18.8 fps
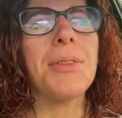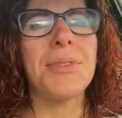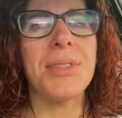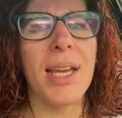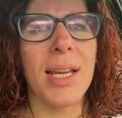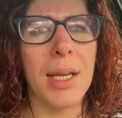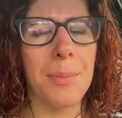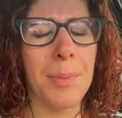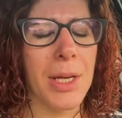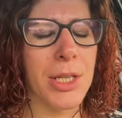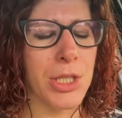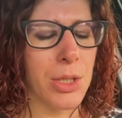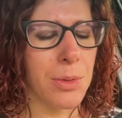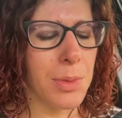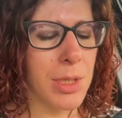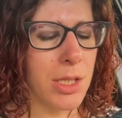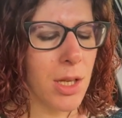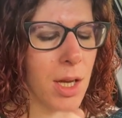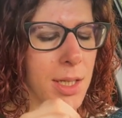Second patient
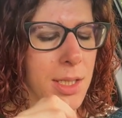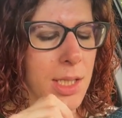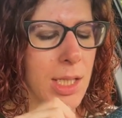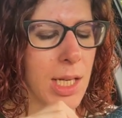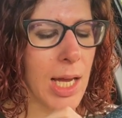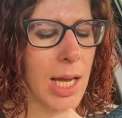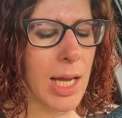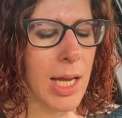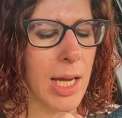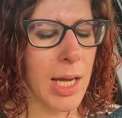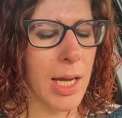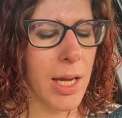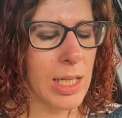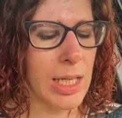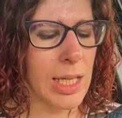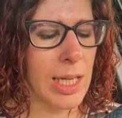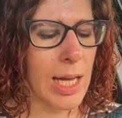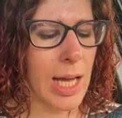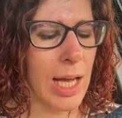we saw today,
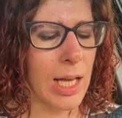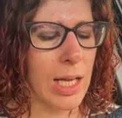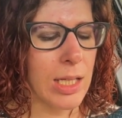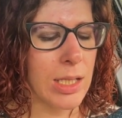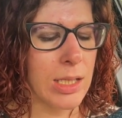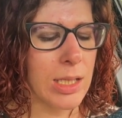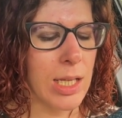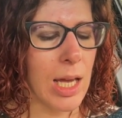he has